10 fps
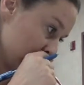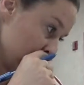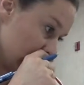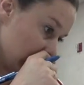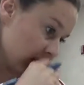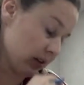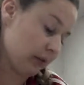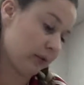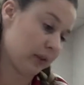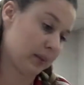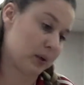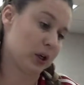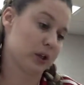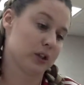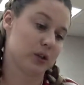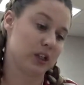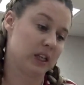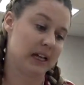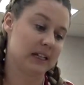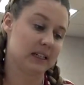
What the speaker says: she flipped hers, so she